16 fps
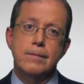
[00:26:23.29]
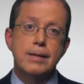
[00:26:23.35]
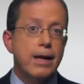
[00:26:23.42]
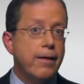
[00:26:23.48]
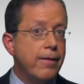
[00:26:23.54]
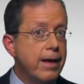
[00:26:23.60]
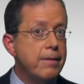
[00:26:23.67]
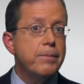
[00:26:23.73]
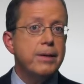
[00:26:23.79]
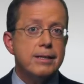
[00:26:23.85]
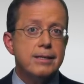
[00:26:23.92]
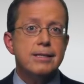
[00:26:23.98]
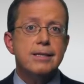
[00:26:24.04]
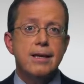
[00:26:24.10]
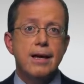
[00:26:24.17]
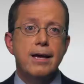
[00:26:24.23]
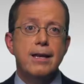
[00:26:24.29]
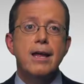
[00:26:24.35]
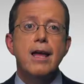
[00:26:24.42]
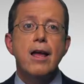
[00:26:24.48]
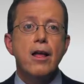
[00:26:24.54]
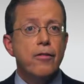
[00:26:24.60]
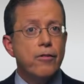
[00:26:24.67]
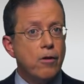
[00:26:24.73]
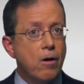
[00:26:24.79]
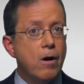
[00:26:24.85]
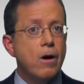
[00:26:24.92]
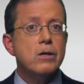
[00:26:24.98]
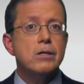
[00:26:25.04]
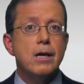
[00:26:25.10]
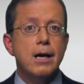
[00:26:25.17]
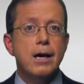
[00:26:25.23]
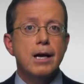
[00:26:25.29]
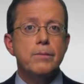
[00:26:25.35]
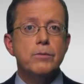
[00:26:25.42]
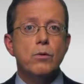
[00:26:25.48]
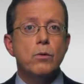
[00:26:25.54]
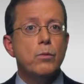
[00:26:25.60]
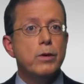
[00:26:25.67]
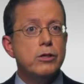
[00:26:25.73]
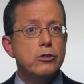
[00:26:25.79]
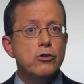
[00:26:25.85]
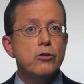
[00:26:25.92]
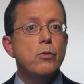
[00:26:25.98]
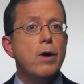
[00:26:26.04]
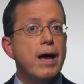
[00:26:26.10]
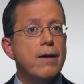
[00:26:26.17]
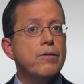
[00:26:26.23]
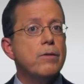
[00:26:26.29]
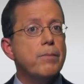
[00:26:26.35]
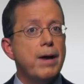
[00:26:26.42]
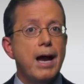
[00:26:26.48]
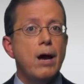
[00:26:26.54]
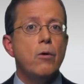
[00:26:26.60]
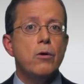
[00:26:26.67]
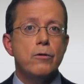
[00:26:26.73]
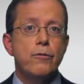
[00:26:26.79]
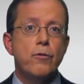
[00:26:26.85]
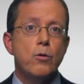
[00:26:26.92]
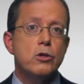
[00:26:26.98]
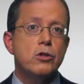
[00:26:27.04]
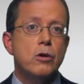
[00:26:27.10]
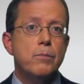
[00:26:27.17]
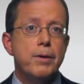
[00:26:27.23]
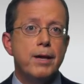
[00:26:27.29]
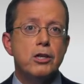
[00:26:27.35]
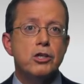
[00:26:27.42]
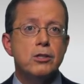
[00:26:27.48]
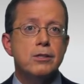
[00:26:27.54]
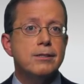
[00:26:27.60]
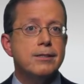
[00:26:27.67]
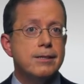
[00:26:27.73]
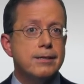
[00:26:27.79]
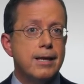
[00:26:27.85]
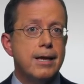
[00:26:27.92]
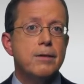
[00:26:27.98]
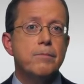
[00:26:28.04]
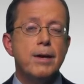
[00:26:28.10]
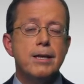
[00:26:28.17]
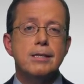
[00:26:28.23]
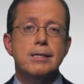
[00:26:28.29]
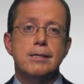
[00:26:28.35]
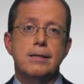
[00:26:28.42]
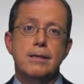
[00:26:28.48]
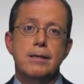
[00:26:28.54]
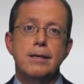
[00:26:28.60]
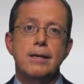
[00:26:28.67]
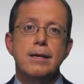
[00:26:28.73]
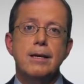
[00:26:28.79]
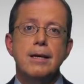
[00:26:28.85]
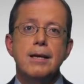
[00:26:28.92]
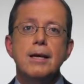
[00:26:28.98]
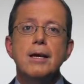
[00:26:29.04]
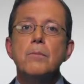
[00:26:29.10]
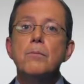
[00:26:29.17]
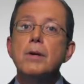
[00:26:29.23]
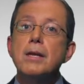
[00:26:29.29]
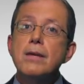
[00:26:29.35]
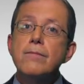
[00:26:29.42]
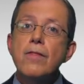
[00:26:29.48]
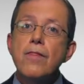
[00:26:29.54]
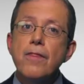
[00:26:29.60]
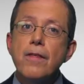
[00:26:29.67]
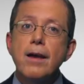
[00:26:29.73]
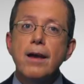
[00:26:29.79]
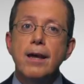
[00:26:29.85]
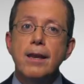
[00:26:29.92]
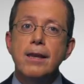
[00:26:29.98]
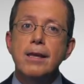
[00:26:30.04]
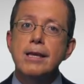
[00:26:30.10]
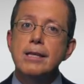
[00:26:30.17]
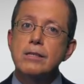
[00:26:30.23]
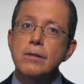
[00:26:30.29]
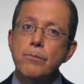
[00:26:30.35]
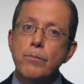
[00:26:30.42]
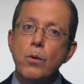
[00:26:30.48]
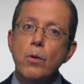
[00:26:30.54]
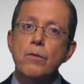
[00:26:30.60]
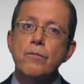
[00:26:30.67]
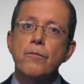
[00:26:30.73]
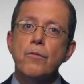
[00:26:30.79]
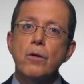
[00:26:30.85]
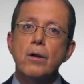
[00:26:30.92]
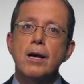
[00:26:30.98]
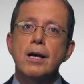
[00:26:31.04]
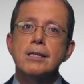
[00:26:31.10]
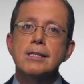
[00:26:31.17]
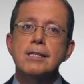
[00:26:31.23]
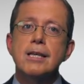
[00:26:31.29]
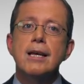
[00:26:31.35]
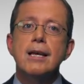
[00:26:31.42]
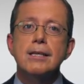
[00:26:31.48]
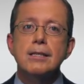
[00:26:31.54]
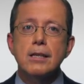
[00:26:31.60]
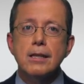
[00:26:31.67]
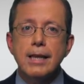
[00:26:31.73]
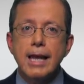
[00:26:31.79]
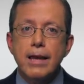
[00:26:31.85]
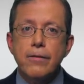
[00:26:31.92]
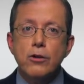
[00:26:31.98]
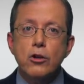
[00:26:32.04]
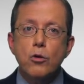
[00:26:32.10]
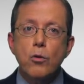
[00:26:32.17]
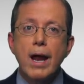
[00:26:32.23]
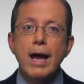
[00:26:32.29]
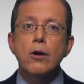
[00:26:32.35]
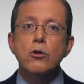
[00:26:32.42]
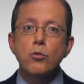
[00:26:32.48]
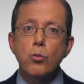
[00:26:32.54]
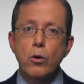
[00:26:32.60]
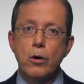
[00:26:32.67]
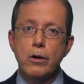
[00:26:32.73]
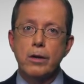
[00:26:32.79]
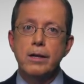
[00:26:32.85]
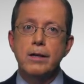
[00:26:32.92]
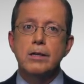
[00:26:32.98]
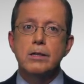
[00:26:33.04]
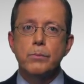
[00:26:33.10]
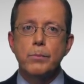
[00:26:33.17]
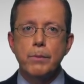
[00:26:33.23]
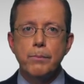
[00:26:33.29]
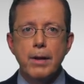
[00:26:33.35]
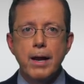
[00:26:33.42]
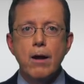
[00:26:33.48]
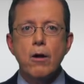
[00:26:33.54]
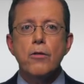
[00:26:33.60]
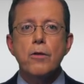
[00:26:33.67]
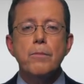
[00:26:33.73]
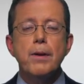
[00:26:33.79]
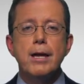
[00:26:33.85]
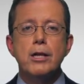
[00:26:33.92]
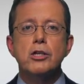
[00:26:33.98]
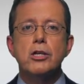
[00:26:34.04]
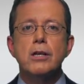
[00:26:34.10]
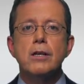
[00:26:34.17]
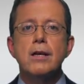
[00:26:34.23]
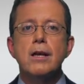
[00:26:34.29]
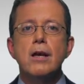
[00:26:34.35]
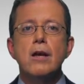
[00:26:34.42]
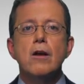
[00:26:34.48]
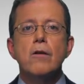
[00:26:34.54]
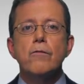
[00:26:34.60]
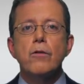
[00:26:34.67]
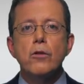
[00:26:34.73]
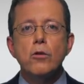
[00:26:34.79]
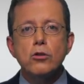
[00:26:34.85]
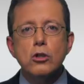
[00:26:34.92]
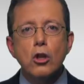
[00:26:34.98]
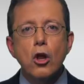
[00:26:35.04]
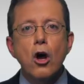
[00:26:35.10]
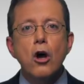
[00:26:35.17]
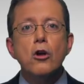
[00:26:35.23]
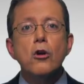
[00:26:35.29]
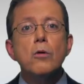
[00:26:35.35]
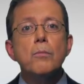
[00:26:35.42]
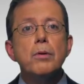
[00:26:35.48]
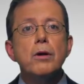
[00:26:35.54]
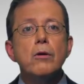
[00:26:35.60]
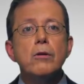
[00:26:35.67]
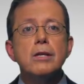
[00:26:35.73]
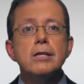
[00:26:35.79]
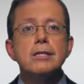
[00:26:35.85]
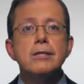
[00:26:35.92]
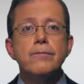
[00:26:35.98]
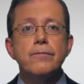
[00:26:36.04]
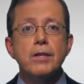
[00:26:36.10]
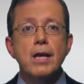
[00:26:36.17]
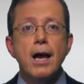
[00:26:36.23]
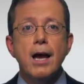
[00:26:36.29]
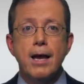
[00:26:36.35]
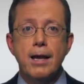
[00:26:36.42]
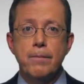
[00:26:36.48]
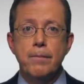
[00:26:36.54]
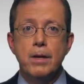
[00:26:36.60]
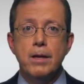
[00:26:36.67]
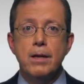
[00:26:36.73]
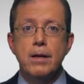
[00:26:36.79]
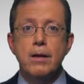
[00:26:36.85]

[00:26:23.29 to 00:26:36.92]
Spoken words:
Now, that being said, there are times when we do have the power to force our patients to take medicine. But even then, it's important for us to lay the groundwork to prepare the patient for those longer periods of time